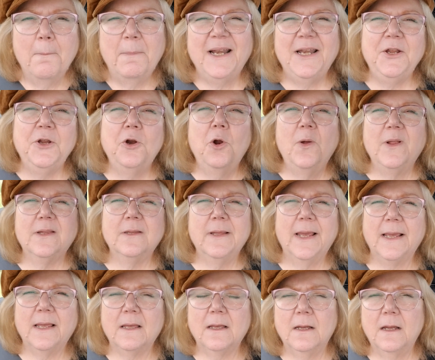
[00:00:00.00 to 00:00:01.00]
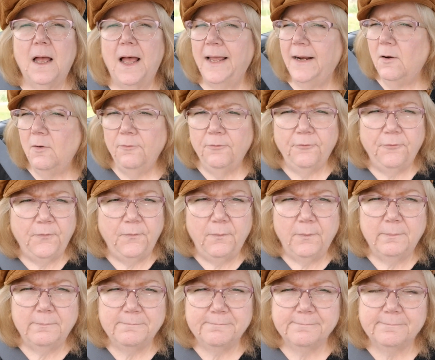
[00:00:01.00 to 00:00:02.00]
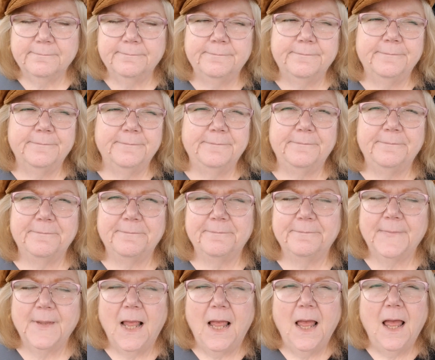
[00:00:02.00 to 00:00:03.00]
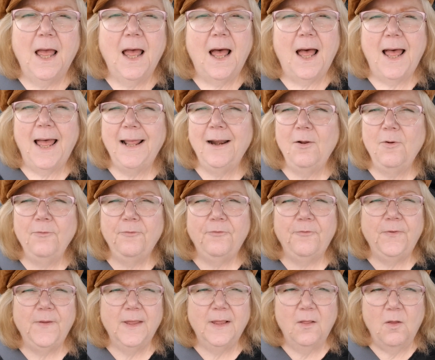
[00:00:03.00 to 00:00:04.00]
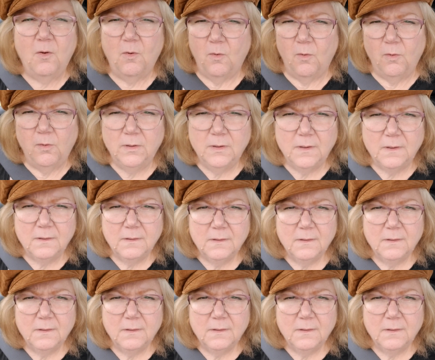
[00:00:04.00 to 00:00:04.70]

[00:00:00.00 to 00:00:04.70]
But, you know, it's like, I don't... I've seen warts cuter than him. I don't feel old.